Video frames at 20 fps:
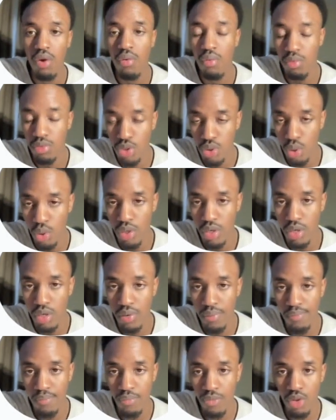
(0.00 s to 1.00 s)
join.
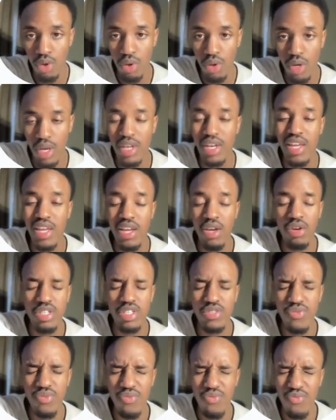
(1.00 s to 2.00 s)
And here is
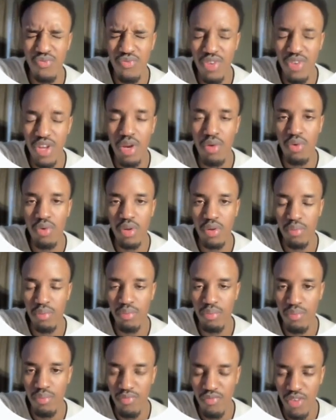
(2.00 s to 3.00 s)
very,
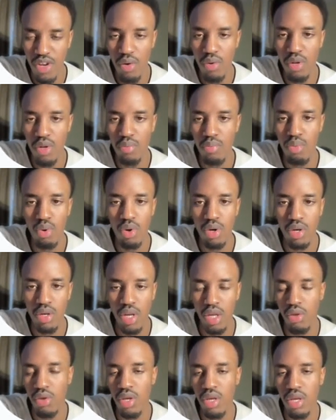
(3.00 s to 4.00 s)
very important
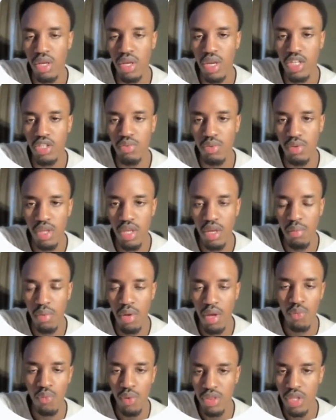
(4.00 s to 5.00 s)
that you engage with them
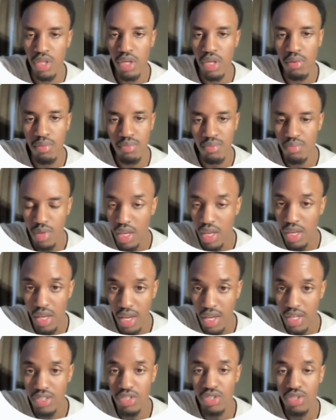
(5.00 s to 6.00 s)
when they
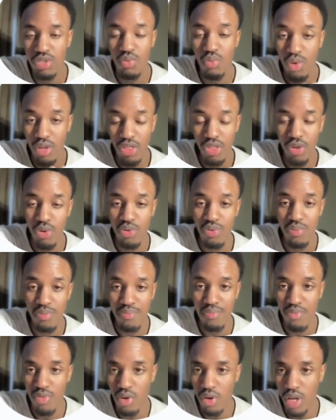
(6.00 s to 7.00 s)
engage with you.
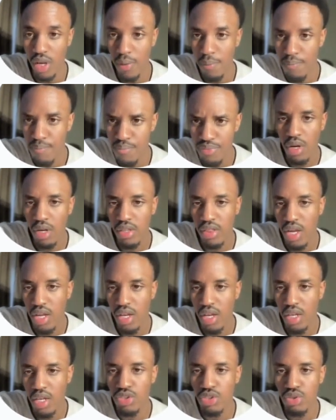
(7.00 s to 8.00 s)
Okay,
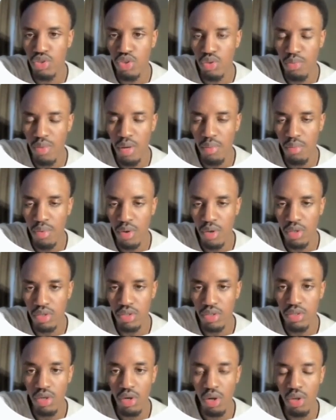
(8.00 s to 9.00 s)
acknowledge new
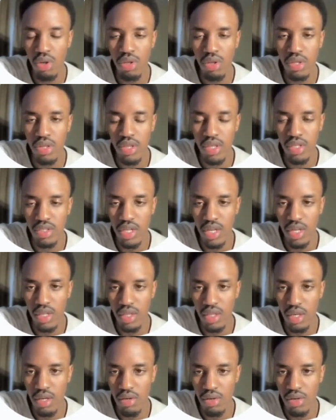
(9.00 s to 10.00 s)
members, all of the things like
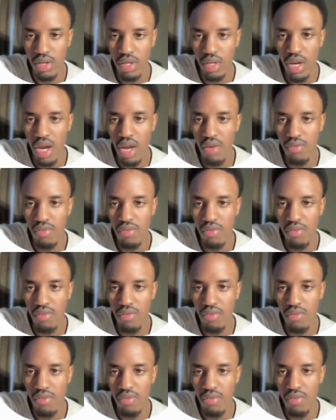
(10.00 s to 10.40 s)
that. Okay, have